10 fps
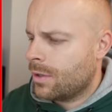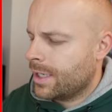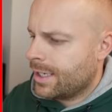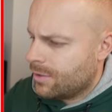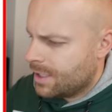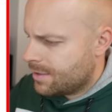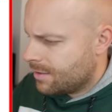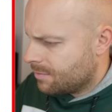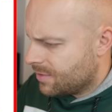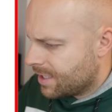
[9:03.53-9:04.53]
Hang on,
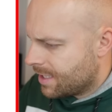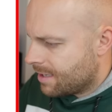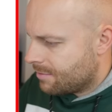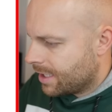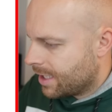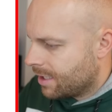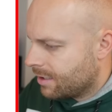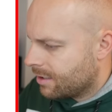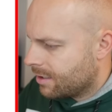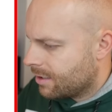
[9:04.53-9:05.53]
I'm saying that one again.